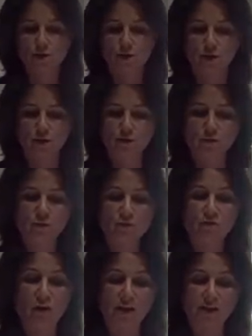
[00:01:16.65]
2
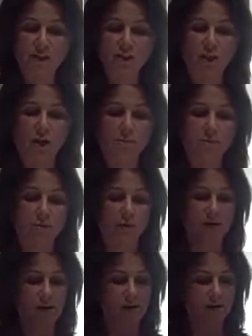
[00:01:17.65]
finely chopped
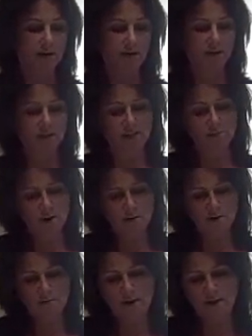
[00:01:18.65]
green onions, and
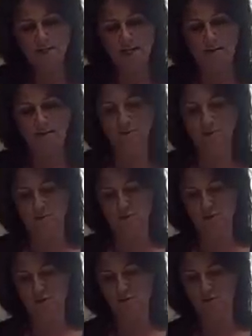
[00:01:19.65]
maybe about a tablespoon
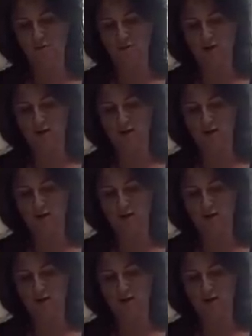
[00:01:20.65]
or 2